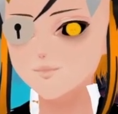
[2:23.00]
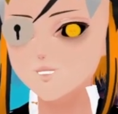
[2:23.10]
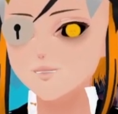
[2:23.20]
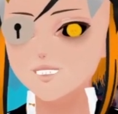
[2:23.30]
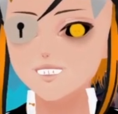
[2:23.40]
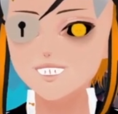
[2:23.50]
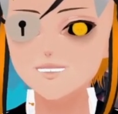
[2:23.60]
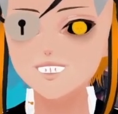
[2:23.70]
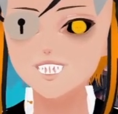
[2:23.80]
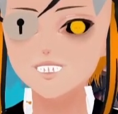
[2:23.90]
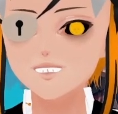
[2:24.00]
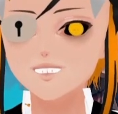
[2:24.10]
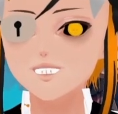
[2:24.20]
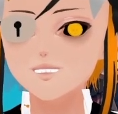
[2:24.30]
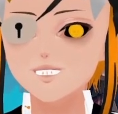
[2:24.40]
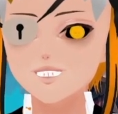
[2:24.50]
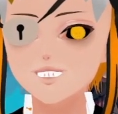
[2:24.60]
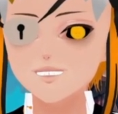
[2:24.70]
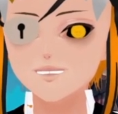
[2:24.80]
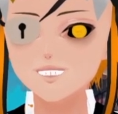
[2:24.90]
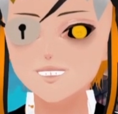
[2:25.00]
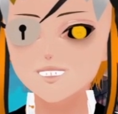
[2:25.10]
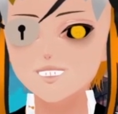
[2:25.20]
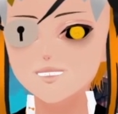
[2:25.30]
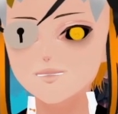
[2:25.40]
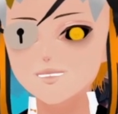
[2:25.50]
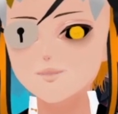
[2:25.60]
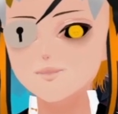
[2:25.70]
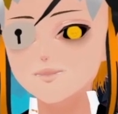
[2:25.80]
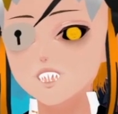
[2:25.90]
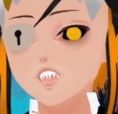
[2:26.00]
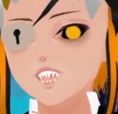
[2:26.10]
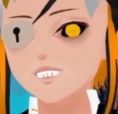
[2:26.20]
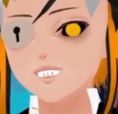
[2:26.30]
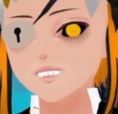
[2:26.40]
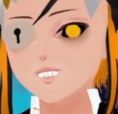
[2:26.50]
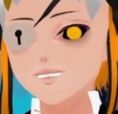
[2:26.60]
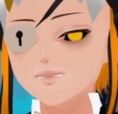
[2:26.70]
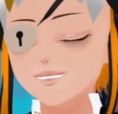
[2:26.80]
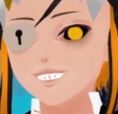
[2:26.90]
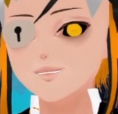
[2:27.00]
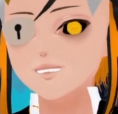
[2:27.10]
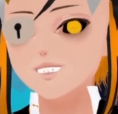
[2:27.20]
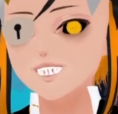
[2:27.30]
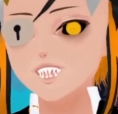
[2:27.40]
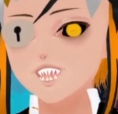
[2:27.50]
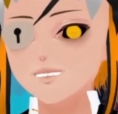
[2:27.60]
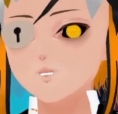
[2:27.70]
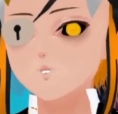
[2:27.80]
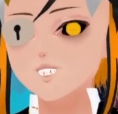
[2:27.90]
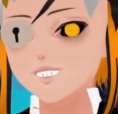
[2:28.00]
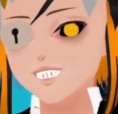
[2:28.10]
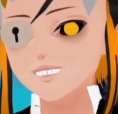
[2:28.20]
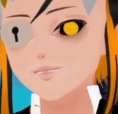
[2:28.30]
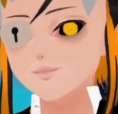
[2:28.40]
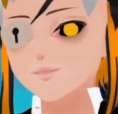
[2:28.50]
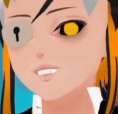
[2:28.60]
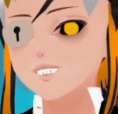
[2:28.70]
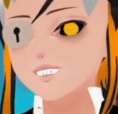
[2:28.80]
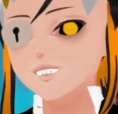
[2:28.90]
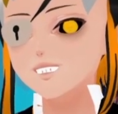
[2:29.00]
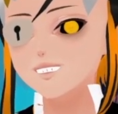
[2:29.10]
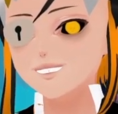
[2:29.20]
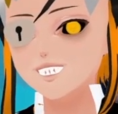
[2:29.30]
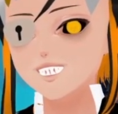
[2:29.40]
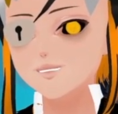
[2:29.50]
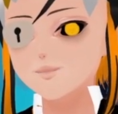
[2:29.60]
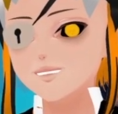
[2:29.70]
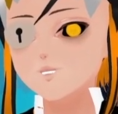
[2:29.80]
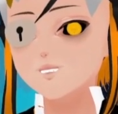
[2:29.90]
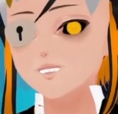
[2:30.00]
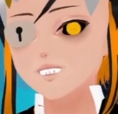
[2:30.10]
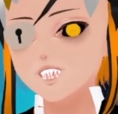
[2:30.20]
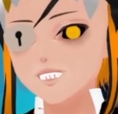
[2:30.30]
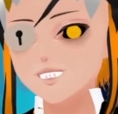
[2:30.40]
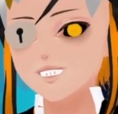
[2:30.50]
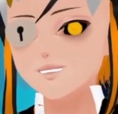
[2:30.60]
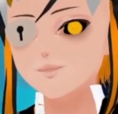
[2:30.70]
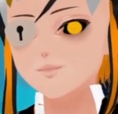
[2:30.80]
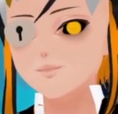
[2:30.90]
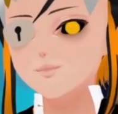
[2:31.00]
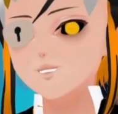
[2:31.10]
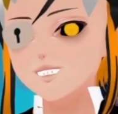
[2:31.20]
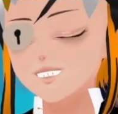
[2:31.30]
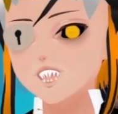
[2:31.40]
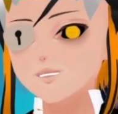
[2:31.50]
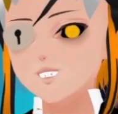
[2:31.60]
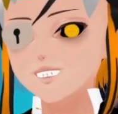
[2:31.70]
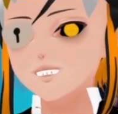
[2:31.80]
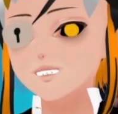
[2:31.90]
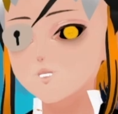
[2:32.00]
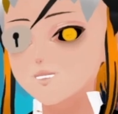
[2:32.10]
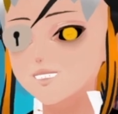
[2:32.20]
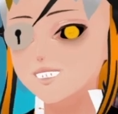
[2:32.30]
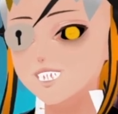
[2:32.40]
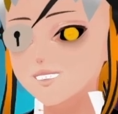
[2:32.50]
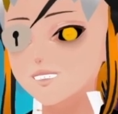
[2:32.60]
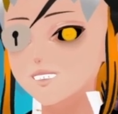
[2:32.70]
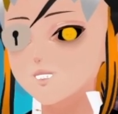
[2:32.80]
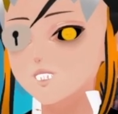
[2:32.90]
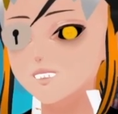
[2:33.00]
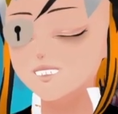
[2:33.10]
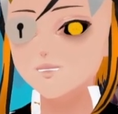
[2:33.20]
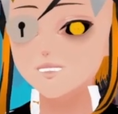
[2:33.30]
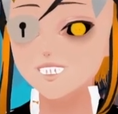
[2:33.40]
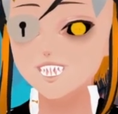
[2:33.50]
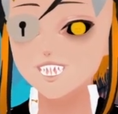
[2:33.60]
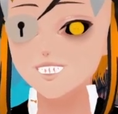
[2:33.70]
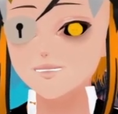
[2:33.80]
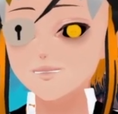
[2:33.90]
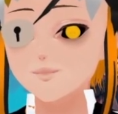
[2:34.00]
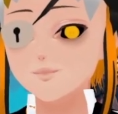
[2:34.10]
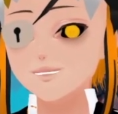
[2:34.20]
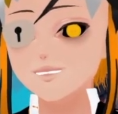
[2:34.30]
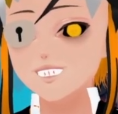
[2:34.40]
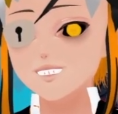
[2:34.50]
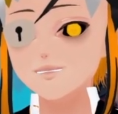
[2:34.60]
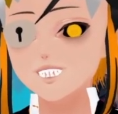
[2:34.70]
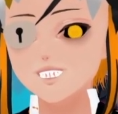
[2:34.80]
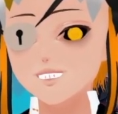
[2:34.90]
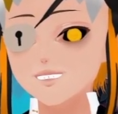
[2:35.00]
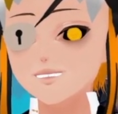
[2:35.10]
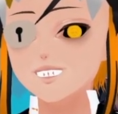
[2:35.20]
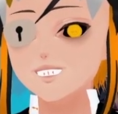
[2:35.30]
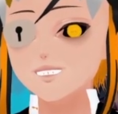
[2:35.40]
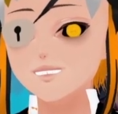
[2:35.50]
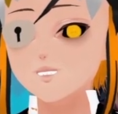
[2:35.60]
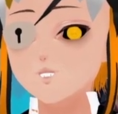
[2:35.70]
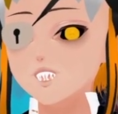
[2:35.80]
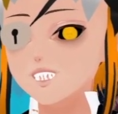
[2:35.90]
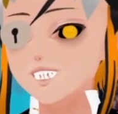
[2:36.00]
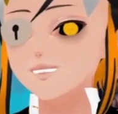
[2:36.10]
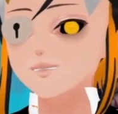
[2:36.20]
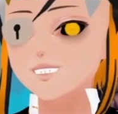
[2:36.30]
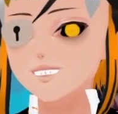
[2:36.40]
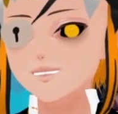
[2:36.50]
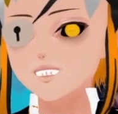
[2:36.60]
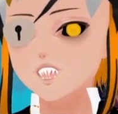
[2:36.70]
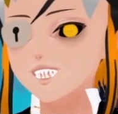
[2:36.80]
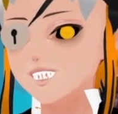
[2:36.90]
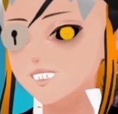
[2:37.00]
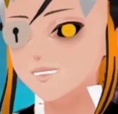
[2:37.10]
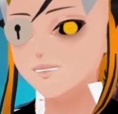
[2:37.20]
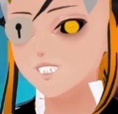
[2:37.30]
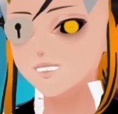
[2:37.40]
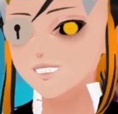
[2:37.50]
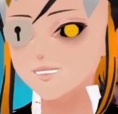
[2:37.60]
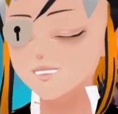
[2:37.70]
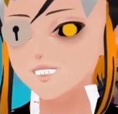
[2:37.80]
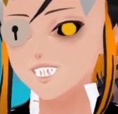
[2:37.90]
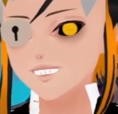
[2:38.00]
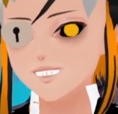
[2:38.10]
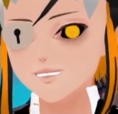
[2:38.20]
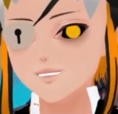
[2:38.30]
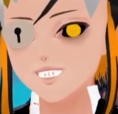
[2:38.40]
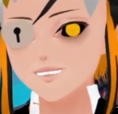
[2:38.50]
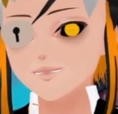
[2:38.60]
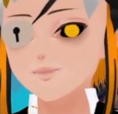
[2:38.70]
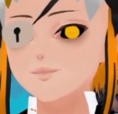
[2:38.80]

For the next card revealed, it is Soulbreaker, which is a 3-cost weapon with 3 attack, 2 durability, 1 blood rune. After your hero attacks and kills a minion, gain 2 corpses. Additional corpse synergy for Blood Death Knights.